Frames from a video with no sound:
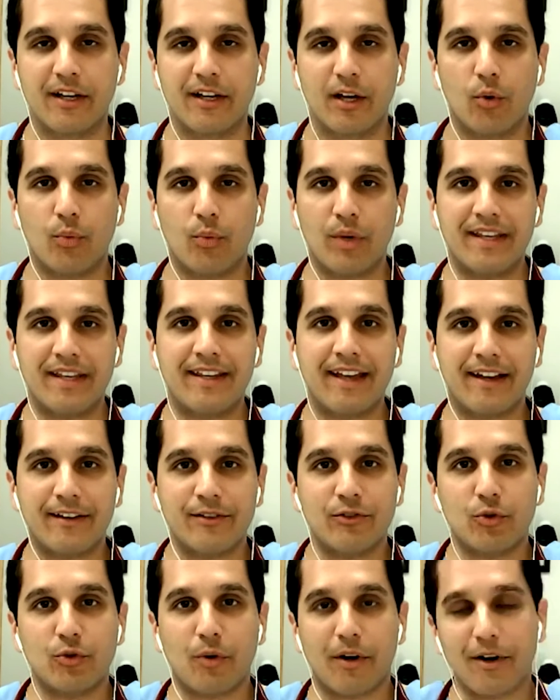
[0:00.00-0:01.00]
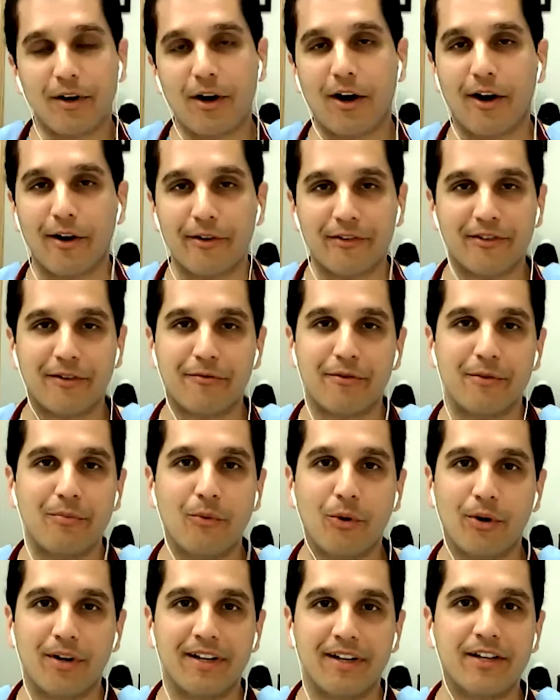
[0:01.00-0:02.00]
We get into our cars every
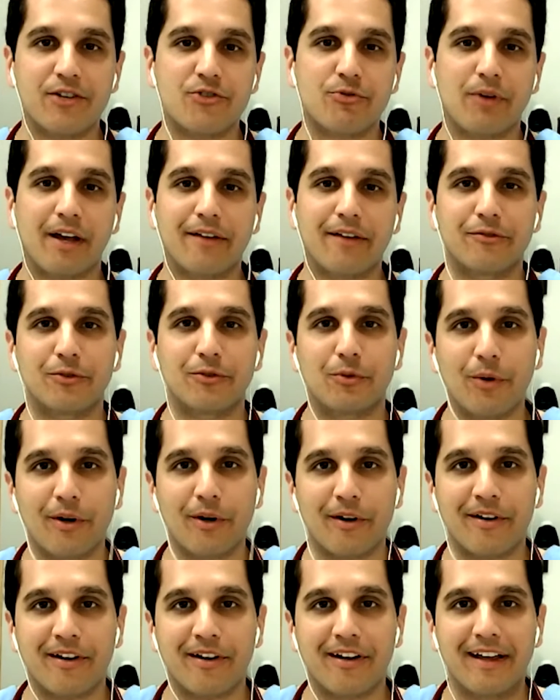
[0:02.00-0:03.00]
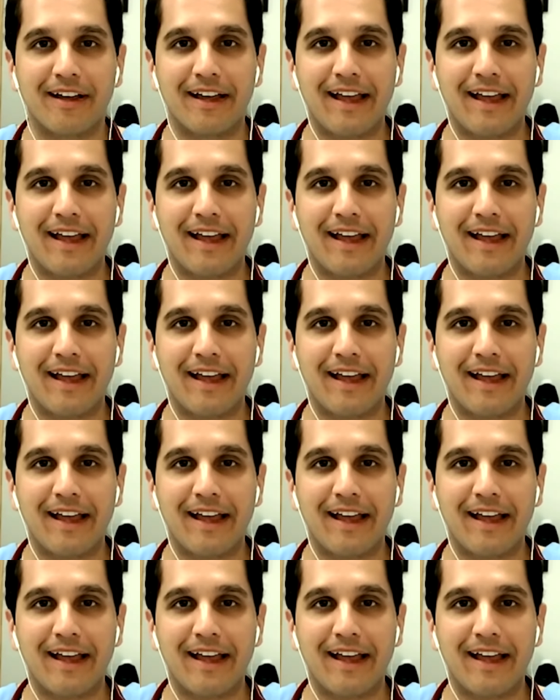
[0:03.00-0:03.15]
morning and drive to work